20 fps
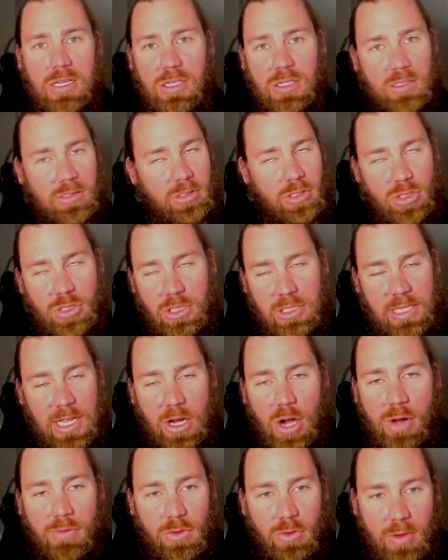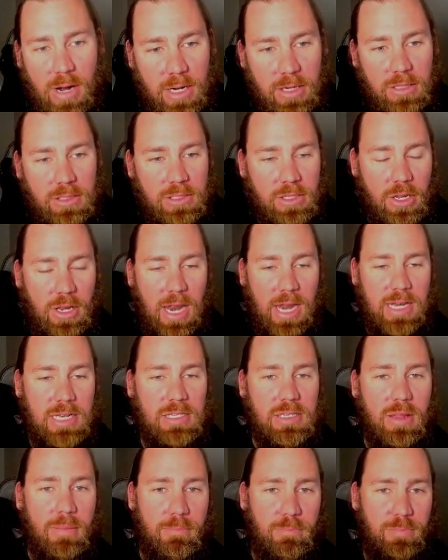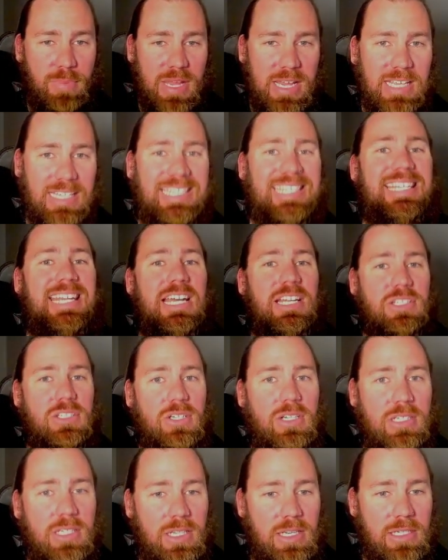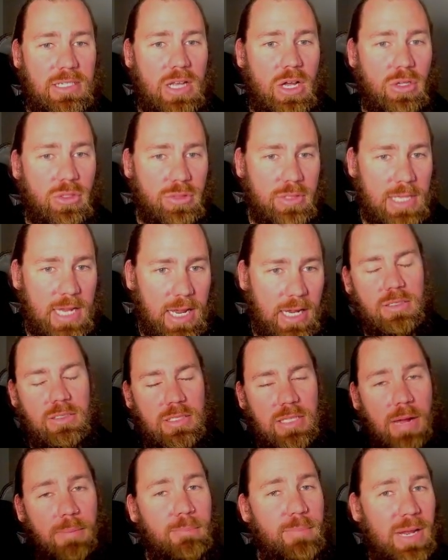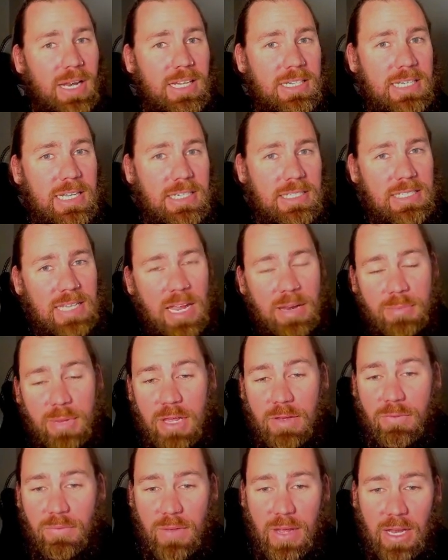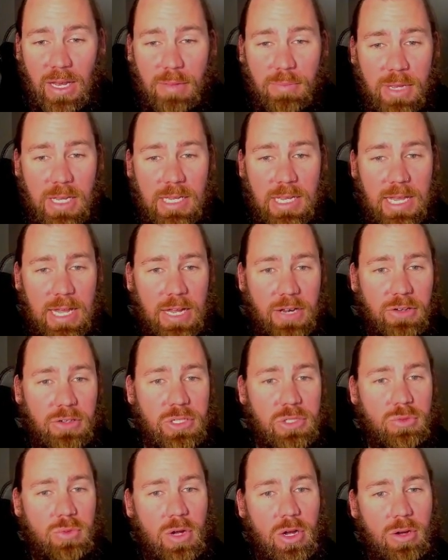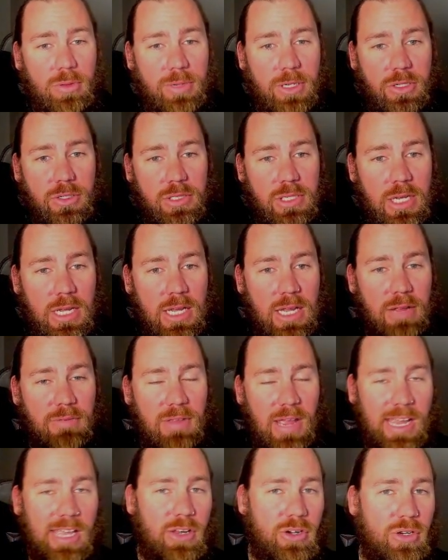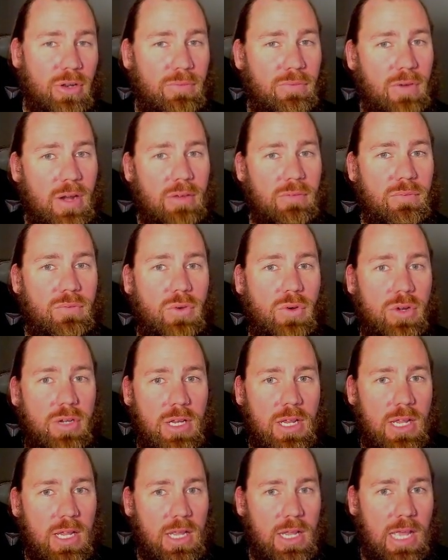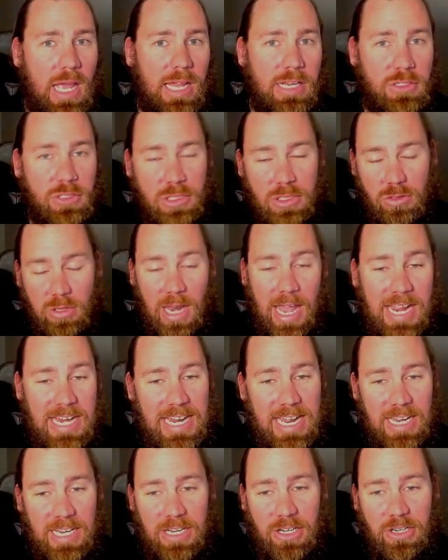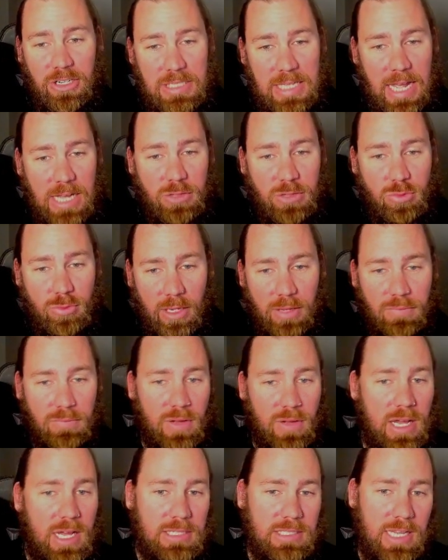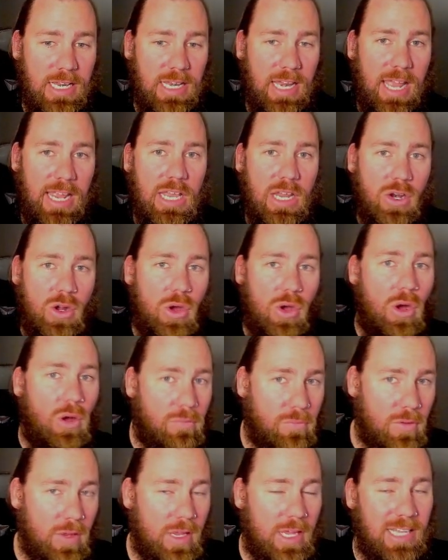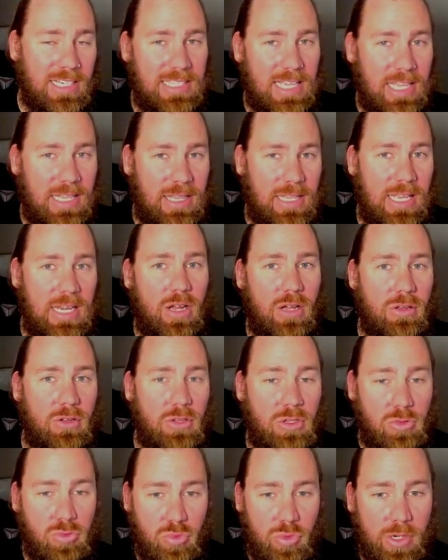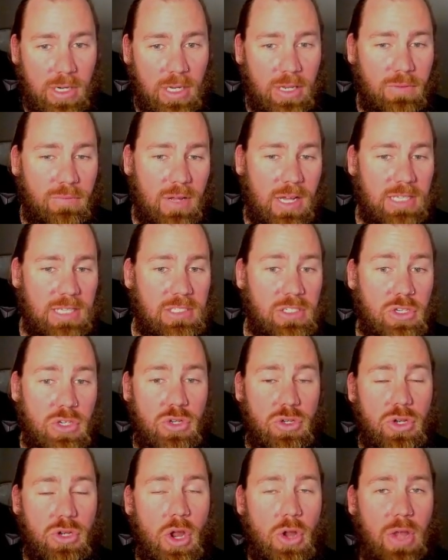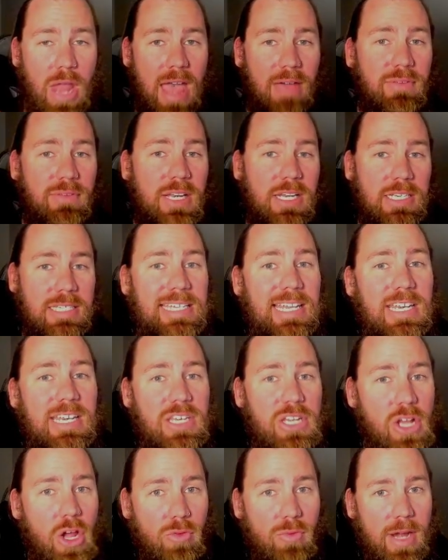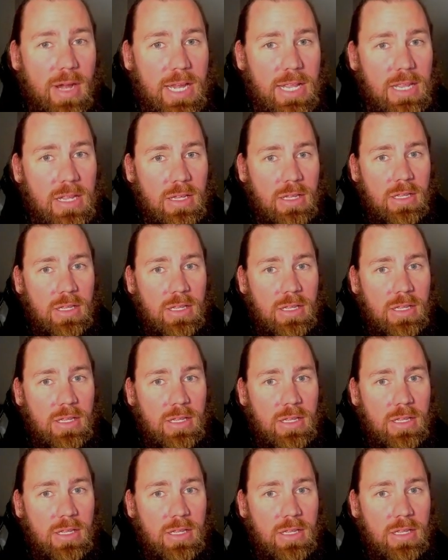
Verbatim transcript: you just get overrun. So that is the biggest downside to this whole deck. Some Bella decks can be a fairly big counter as well, because if they get on the front foot and just lay down their attacks really fast, and they get off a Death Eater really fast, and you don't have an Incendio ready,